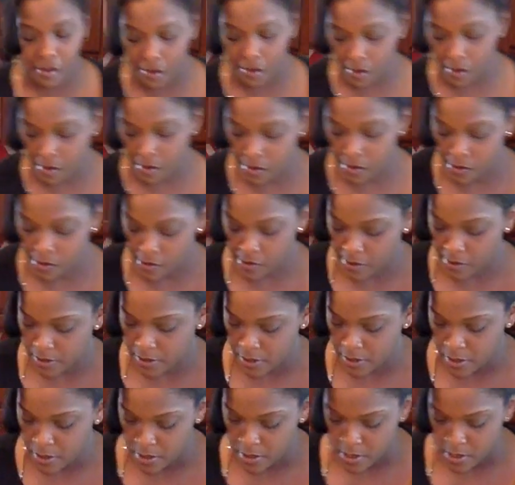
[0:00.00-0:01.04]

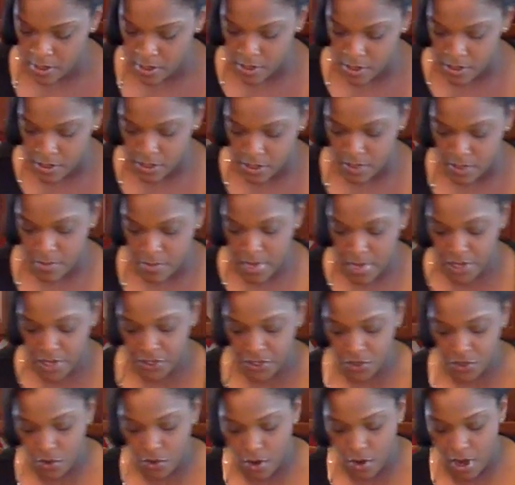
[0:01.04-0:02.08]
So make
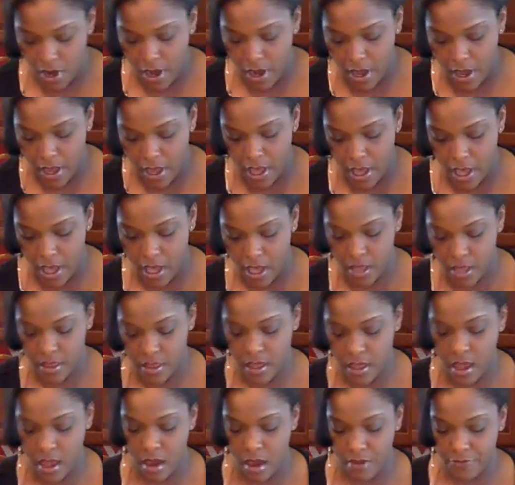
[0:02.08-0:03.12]
sure
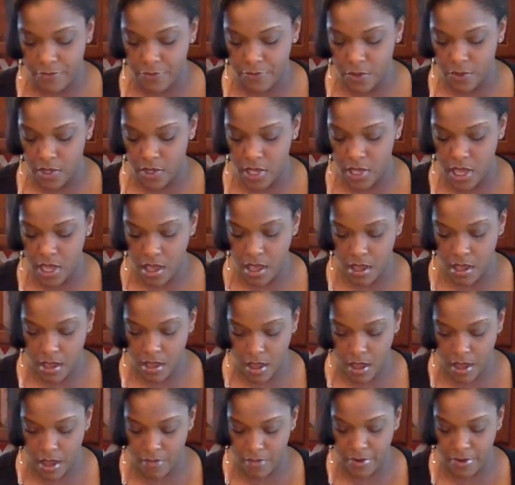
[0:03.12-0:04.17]
they are fully
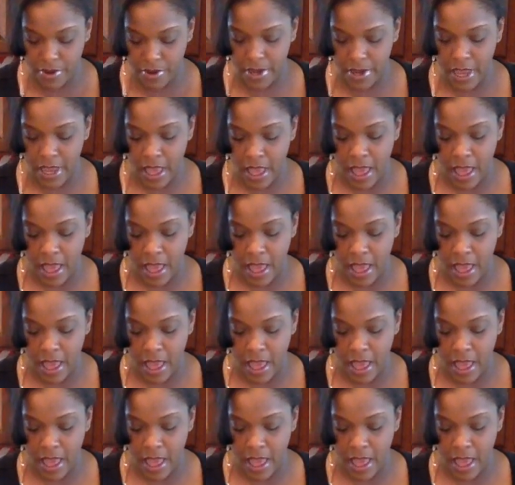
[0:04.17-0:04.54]
covered.